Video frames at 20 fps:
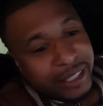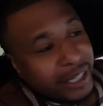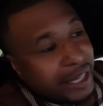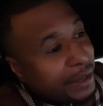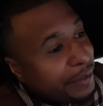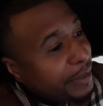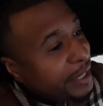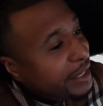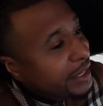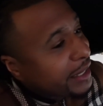I
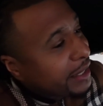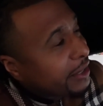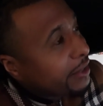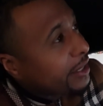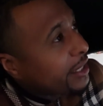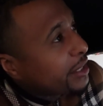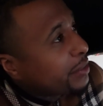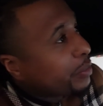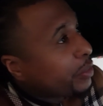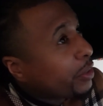can't wait to hear
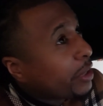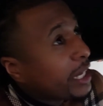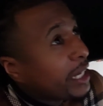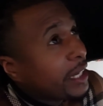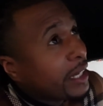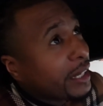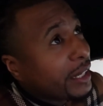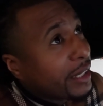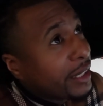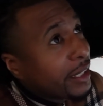this boy.
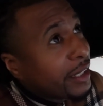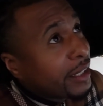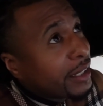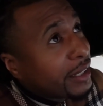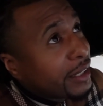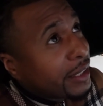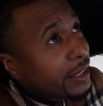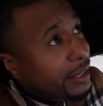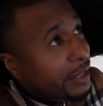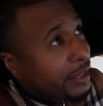
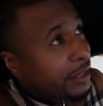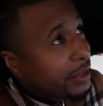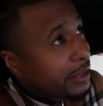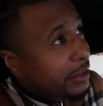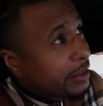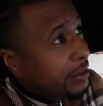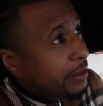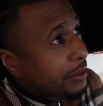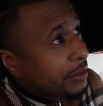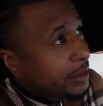
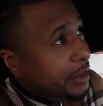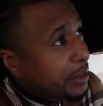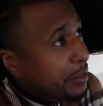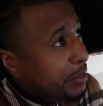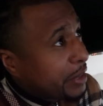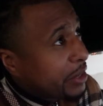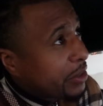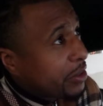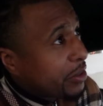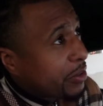We ain't
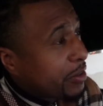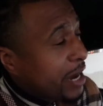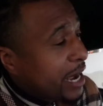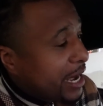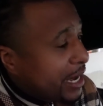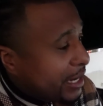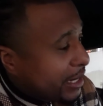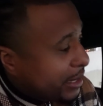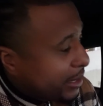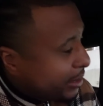been on a
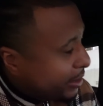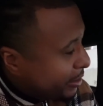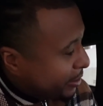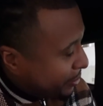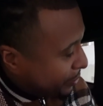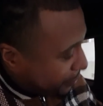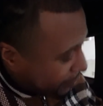ride in here.